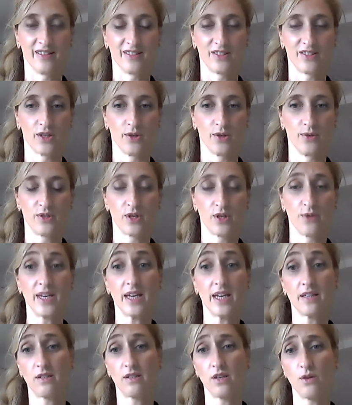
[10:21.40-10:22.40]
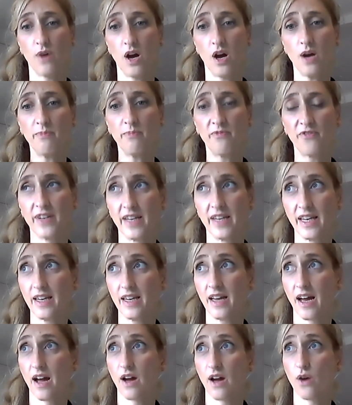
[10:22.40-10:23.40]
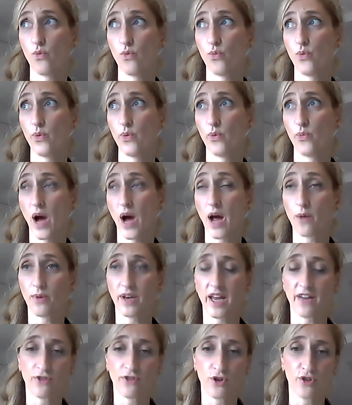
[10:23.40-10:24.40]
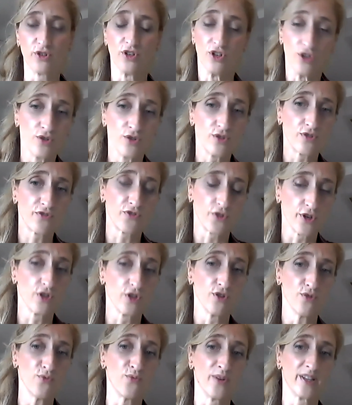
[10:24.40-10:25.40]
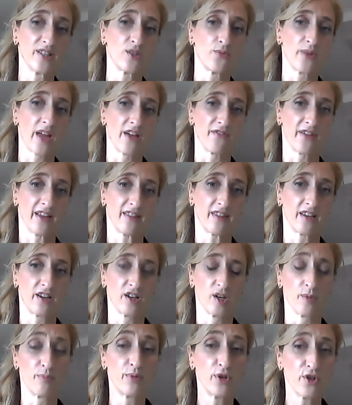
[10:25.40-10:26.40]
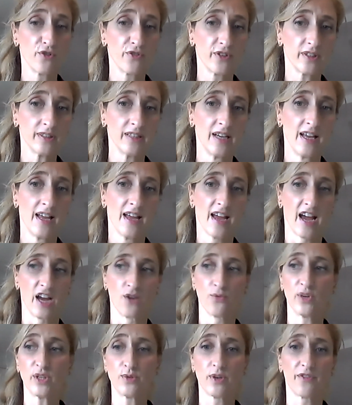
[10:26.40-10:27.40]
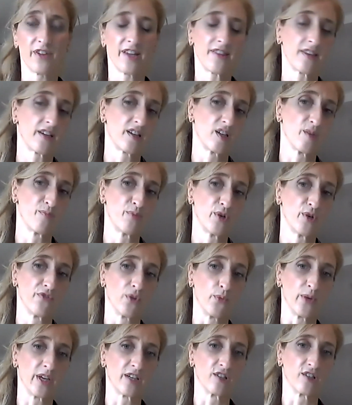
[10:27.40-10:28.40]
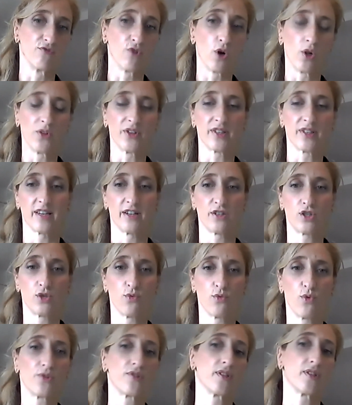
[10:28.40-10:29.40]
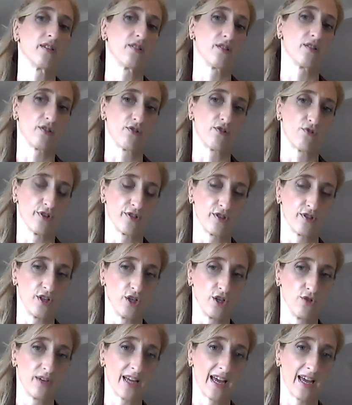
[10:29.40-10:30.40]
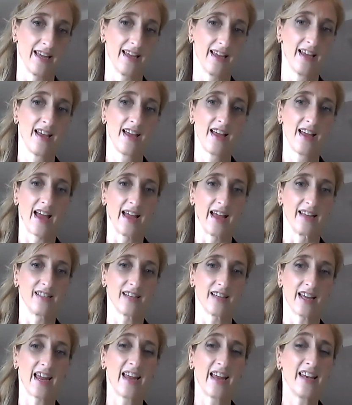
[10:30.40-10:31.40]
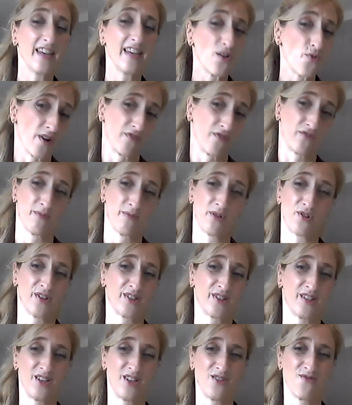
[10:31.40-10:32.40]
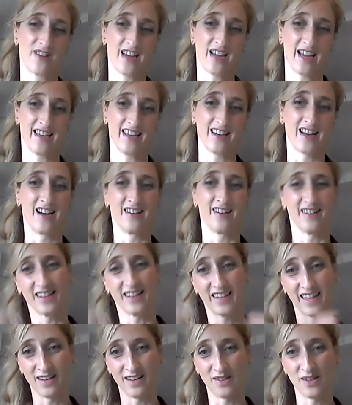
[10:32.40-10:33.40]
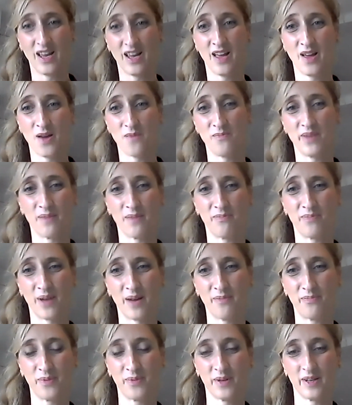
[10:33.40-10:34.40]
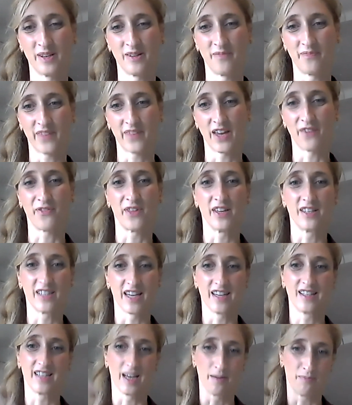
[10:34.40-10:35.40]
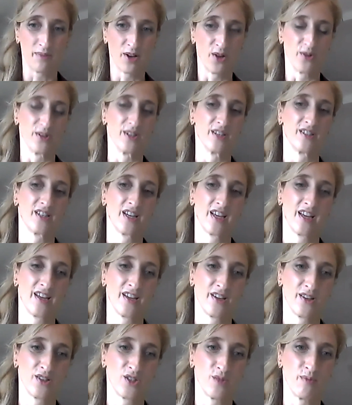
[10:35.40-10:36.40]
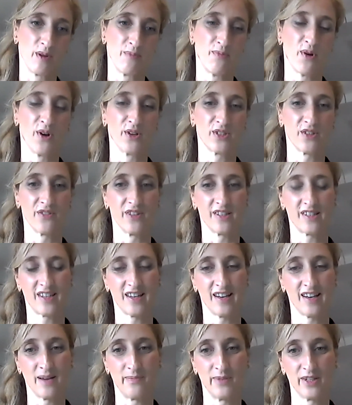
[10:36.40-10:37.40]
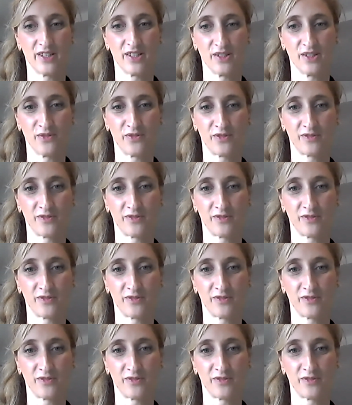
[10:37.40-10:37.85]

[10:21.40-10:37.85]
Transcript: So yes, so hopefully I will have good news for you once we have ethical approval. And once we have ethical approval, we can roll this out to all centres across the UK, and anyone from across the UK and Ireland can be have their data uploaded to be part of this collaborative.